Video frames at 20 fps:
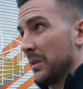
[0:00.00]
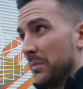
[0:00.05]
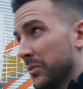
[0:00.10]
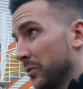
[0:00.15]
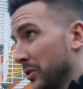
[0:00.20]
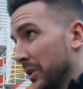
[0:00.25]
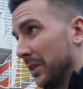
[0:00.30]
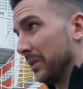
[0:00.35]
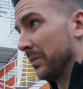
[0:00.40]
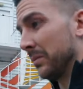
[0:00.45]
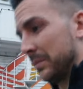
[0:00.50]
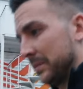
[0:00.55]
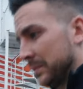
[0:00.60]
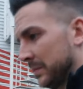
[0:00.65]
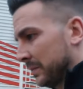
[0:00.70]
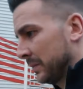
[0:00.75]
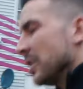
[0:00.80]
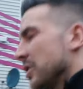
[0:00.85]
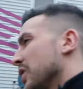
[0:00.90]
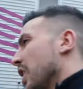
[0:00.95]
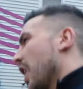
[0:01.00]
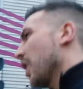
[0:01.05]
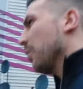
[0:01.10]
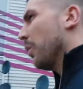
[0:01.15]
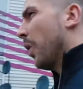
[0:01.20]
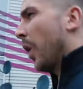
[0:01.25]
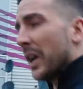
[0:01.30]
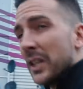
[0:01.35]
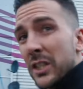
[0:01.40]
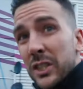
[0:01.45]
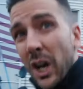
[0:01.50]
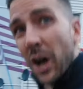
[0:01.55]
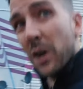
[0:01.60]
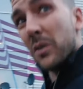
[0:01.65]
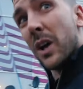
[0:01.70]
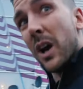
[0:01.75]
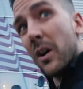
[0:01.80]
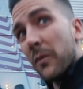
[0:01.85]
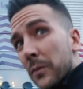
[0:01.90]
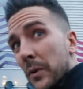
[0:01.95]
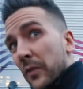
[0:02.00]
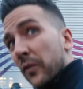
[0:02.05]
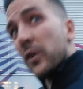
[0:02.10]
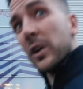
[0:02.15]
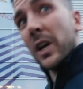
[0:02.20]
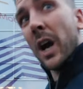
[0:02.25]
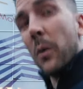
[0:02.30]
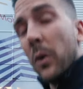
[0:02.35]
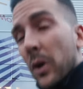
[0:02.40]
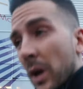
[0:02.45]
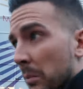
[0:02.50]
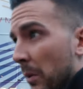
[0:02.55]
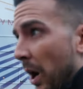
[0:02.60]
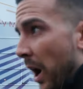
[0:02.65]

Brilliant. Do you know what? It's so nervous before we go on.